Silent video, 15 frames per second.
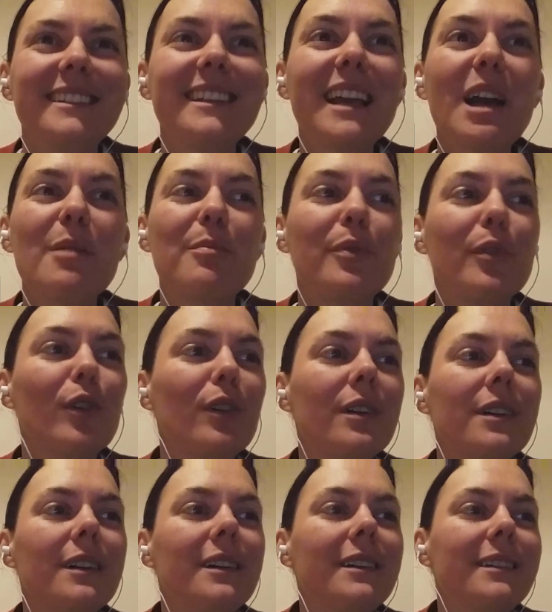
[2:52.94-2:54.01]
Yeah,
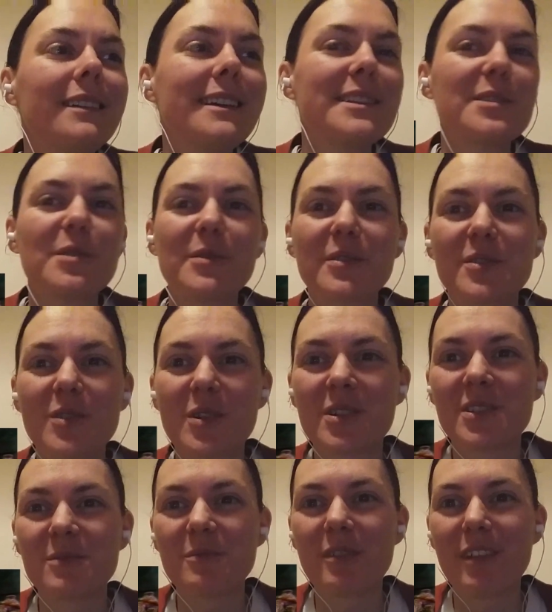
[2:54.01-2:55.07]
but he's not the
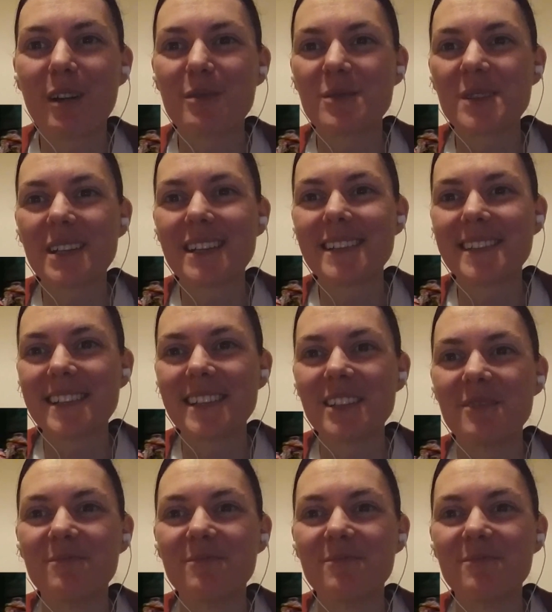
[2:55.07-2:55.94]
doctor i without it, is he?